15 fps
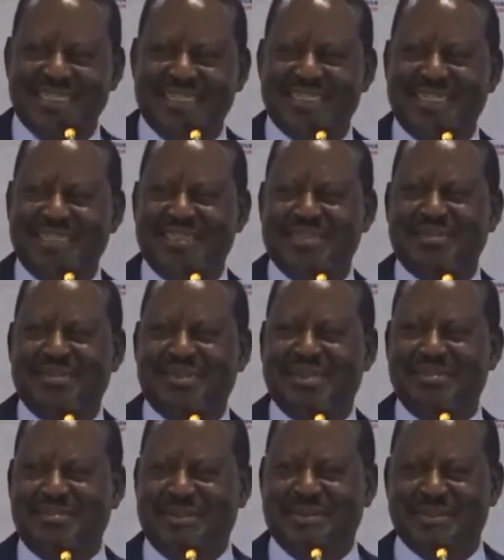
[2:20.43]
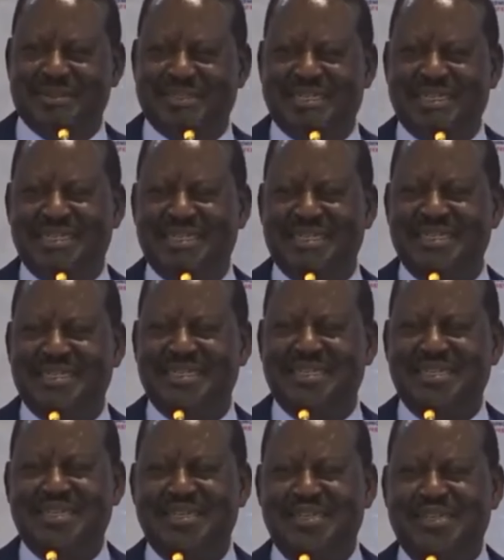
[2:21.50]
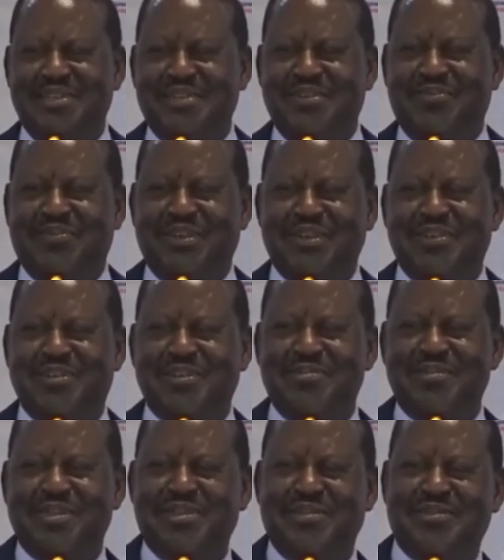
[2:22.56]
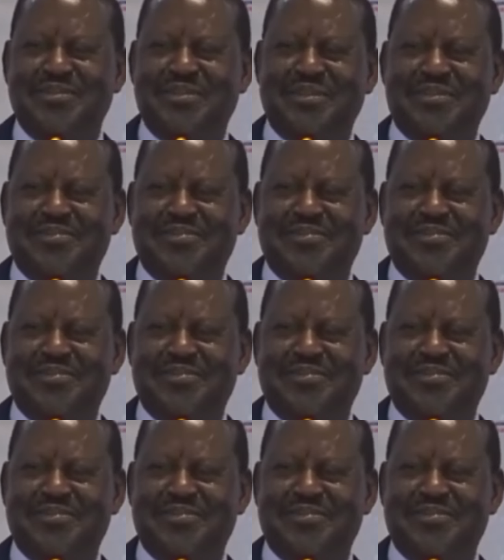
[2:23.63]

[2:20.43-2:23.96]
there's nothing to worry about. You'll find so many of your